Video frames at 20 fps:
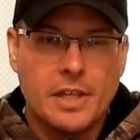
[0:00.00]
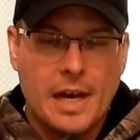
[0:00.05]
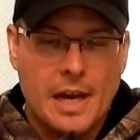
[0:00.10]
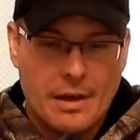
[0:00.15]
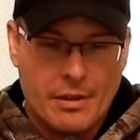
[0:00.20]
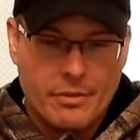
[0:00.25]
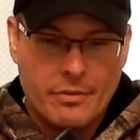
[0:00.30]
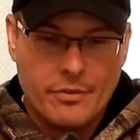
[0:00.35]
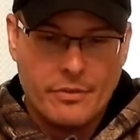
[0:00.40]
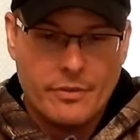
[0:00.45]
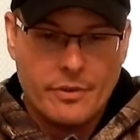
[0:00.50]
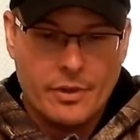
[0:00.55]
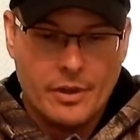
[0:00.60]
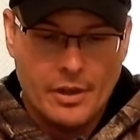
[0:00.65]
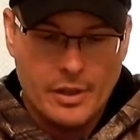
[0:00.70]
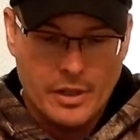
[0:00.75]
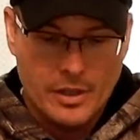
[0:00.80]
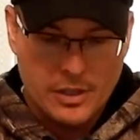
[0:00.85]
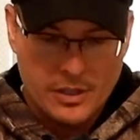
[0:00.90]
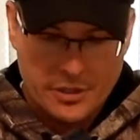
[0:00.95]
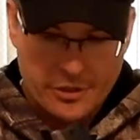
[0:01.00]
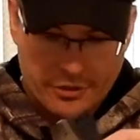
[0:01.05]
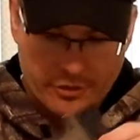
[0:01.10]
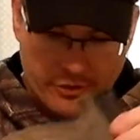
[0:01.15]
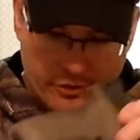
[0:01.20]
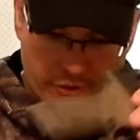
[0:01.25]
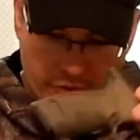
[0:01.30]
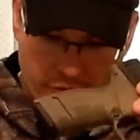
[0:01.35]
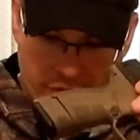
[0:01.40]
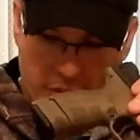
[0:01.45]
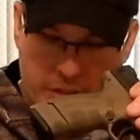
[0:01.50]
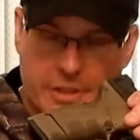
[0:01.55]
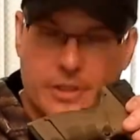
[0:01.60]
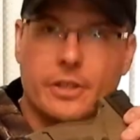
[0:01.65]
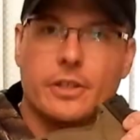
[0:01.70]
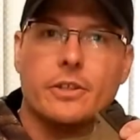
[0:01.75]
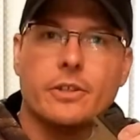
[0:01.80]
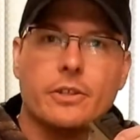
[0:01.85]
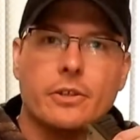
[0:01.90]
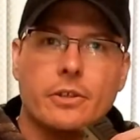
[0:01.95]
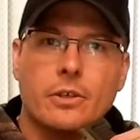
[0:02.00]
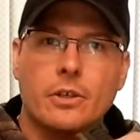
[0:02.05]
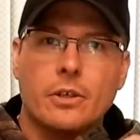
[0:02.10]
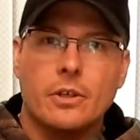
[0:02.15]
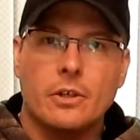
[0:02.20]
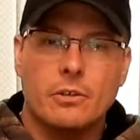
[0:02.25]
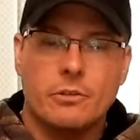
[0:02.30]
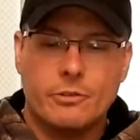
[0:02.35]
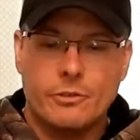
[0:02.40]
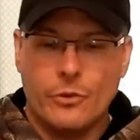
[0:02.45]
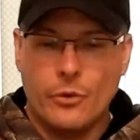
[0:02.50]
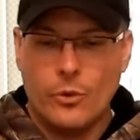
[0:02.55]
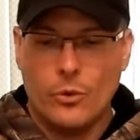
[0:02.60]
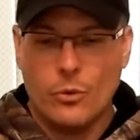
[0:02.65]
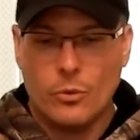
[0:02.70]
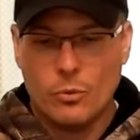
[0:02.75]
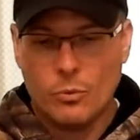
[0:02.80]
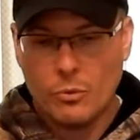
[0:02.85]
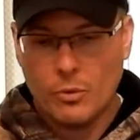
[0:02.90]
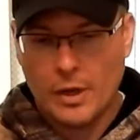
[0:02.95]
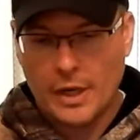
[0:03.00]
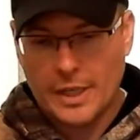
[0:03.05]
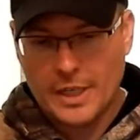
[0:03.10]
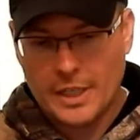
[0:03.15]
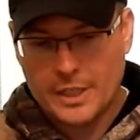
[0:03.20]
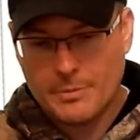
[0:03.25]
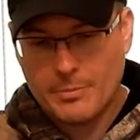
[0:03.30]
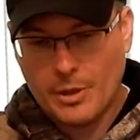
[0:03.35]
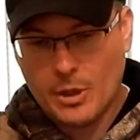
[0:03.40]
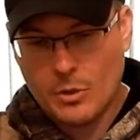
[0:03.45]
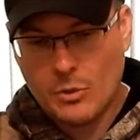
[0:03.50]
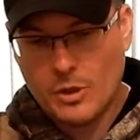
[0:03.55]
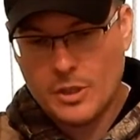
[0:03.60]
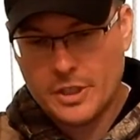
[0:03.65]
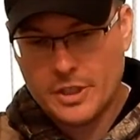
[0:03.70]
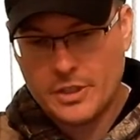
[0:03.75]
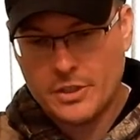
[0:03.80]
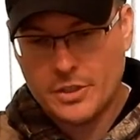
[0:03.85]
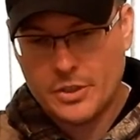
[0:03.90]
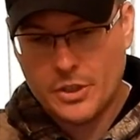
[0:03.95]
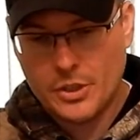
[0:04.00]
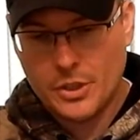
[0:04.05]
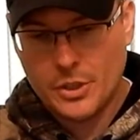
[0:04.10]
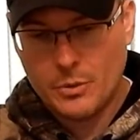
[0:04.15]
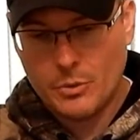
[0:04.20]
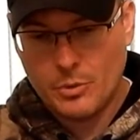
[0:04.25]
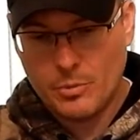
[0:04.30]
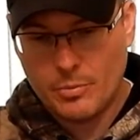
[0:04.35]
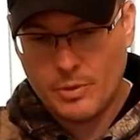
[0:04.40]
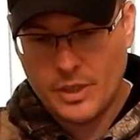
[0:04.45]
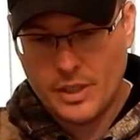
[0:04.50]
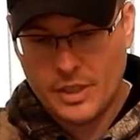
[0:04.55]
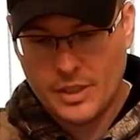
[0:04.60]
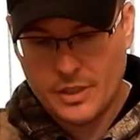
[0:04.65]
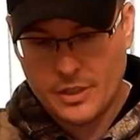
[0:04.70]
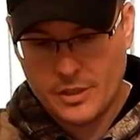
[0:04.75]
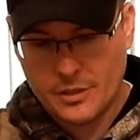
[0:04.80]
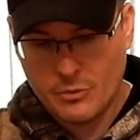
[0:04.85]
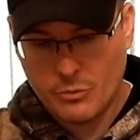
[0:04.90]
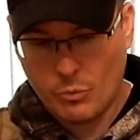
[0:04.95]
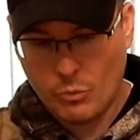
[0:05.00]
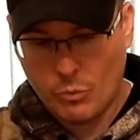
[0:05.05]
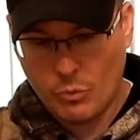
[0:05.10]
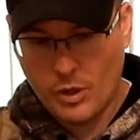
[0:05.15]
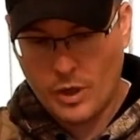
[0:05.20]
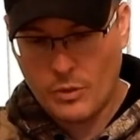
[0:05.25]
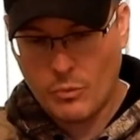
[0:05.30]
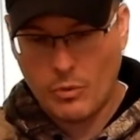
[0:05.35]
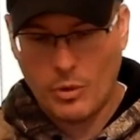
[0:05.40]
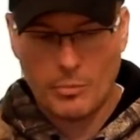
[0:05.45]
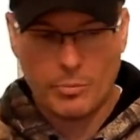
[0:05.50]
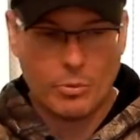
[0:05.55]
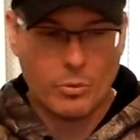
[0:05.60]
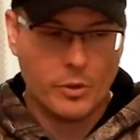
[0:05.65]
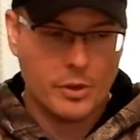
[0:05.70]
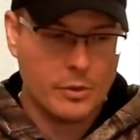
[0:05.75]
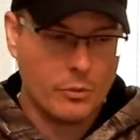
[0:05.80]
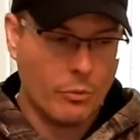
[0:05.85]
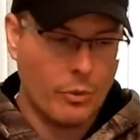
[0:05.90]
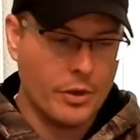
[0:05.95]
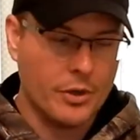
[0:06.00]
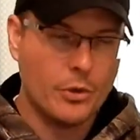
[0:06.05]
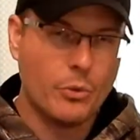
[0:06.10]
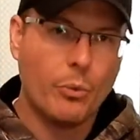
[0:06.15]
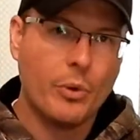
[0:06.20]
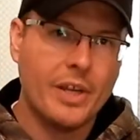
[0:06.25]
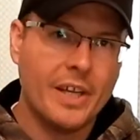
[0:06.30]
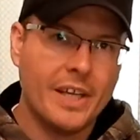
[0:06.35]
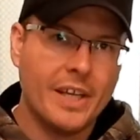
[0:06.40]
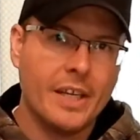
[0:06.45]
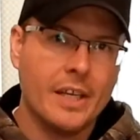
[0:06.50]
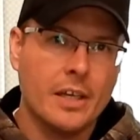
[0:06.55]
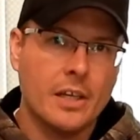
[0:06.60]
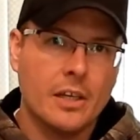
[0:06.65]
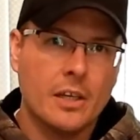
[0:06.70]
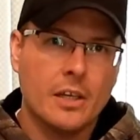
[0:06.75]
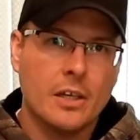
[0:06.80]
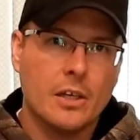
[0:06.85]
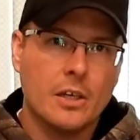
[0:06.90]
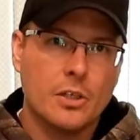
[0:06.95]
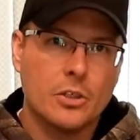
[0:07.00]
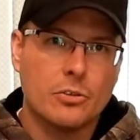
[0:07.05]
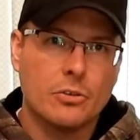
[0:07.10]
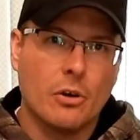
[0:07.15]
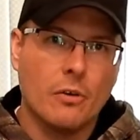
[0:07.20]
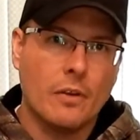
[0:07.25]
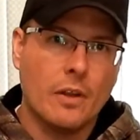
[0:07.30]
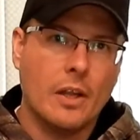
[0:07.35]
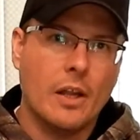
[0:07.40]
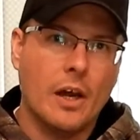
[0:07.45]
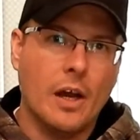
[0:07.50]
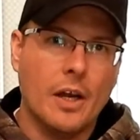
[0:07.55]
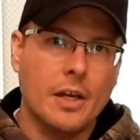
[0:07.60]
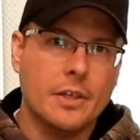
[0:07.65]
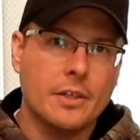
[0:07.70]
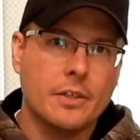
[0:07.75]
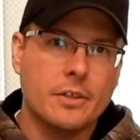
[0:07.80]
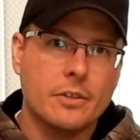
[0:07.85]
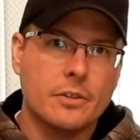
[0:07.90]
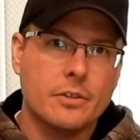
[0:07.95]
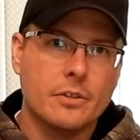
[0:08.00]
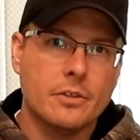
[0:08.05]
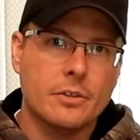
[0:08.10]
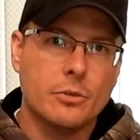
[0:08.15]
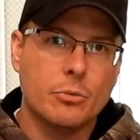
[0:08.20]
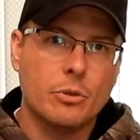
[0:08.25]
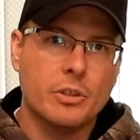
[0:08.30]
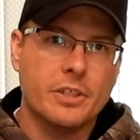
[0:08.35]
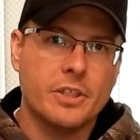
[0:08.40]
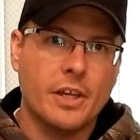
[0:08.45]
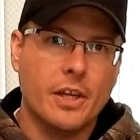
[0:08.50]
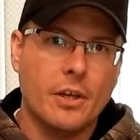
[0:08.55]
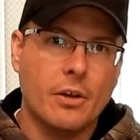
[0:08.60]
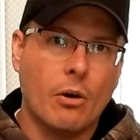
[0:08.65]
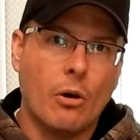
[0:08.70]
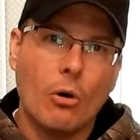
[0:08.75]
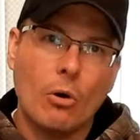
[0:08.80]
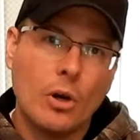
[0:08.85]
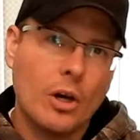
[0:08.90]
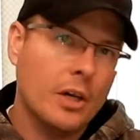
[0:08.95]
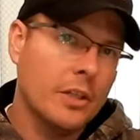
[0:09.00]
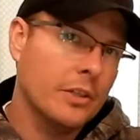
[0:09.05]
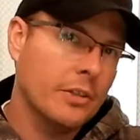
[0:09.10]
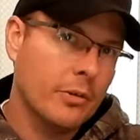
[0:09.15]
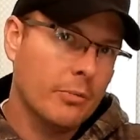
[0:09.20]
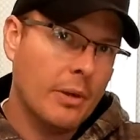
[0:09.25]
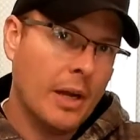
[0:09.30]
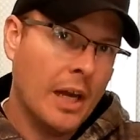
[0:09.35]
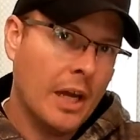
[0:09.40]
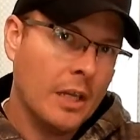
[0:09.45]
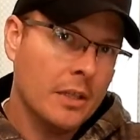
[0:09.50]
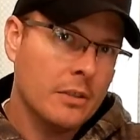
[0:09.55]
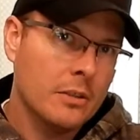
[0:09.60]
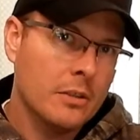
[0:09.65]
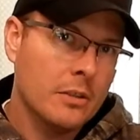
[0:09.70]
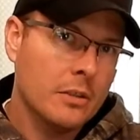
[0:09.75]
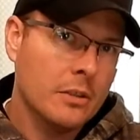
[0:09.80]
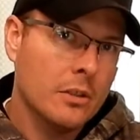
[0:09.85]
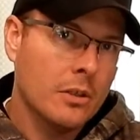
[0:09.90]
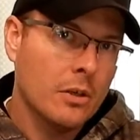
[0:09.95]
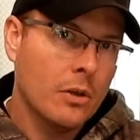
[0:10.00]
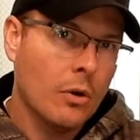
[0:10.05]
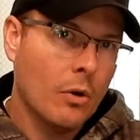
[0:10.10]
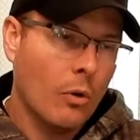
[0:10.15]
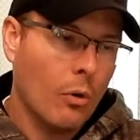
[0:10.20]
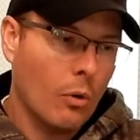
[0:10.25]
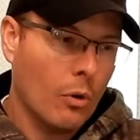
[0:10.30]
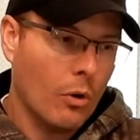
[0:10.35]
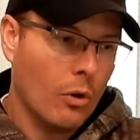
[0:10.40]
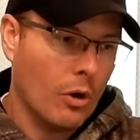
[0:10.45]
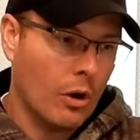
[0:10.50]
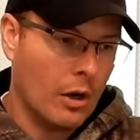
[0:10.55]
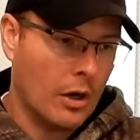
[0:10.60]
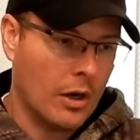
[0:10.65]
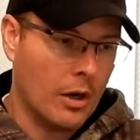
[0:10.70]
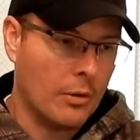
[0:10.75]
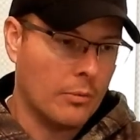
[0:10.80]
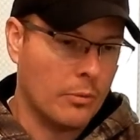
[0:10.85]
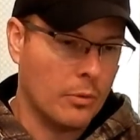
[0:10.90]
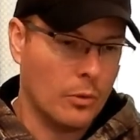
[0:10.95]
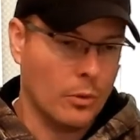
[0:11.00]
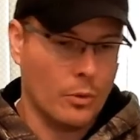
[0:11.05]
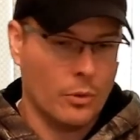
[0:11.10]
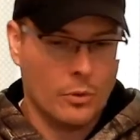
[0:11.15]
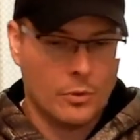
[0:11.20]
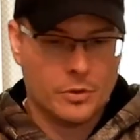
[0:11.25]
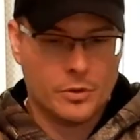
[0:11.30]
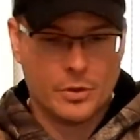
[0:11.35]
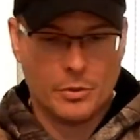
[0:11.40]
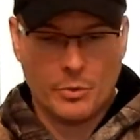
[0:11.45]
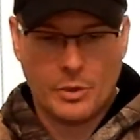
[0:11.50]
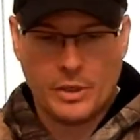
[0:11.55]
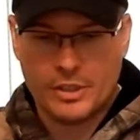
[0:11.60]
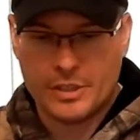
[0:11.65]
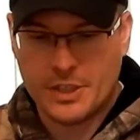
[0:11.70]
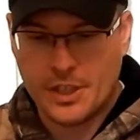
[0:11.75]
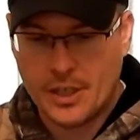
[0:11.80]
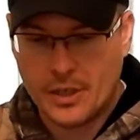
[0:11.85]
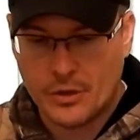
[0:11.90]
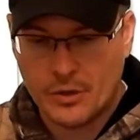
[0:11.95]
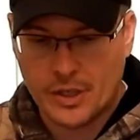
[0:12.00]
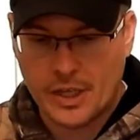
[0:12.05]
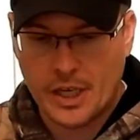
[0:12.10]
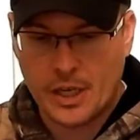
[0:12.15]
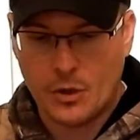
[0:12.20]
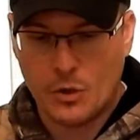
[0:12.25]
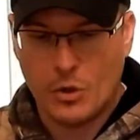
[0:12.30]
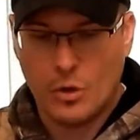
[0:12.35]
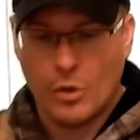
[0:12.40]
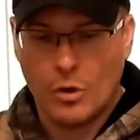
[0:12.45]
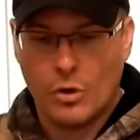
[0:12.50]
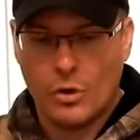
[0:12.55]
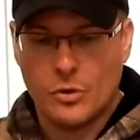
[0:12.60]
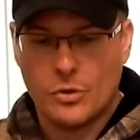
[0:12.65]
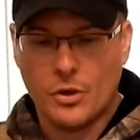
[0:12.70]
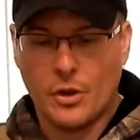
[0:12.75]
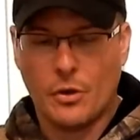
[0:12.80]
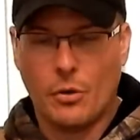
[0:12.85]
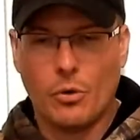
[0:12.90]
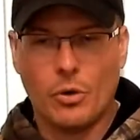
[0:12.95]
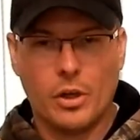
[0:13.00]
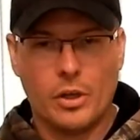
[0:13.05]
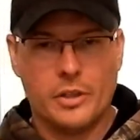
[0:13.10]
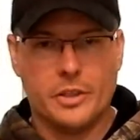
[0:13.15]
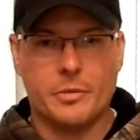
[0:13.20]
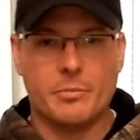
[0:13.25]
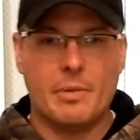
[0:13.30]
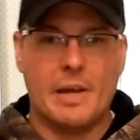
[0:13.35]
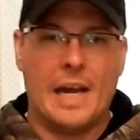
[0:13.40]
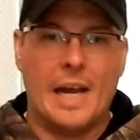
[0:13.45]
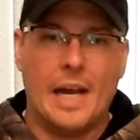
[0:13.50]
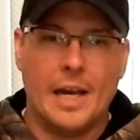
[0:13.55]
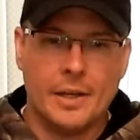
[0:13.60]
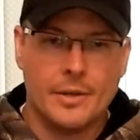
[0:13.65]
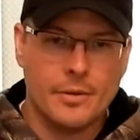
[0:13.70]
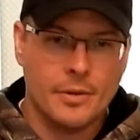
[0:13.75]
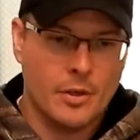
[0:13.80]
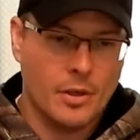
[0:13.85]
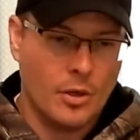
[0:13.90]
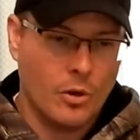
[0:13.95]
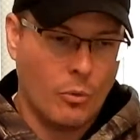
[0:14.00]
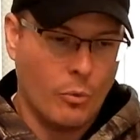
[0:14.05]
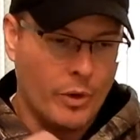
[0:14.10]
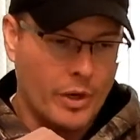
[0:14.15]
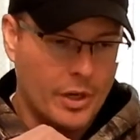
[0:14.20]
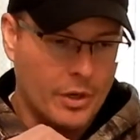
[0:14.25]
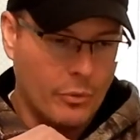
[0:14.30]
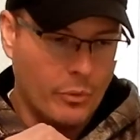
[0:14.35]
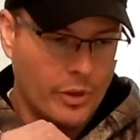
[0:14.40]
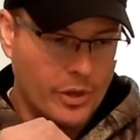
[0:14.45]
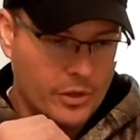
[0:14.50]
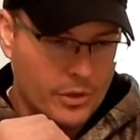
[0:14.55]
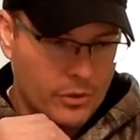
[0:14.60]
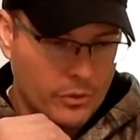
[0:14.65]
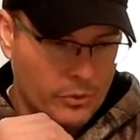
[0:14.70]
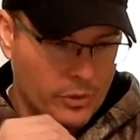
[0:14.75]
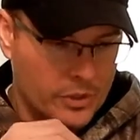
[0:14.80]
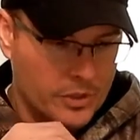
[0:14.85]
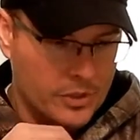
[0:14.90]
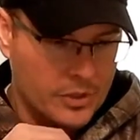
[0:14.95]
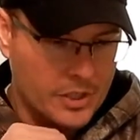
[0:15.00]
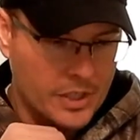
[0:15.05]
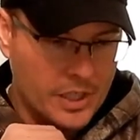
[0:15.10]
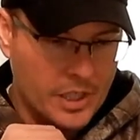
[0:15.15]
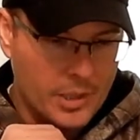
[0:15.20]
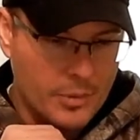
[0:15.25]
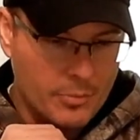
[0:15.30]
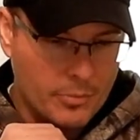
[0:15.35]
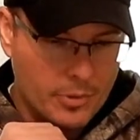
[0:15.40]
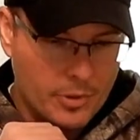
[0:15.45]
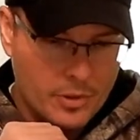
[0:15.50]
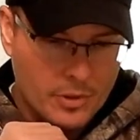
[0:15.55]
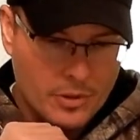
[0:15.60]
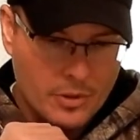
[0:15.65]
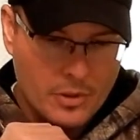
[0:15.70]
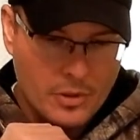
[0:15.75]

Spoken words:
death as this is. So I guess my question to you would be is, at what point, where do we draw the line? Do we say all guns are bad? Or do we say, okay, not all guns are bad, we are going to keep,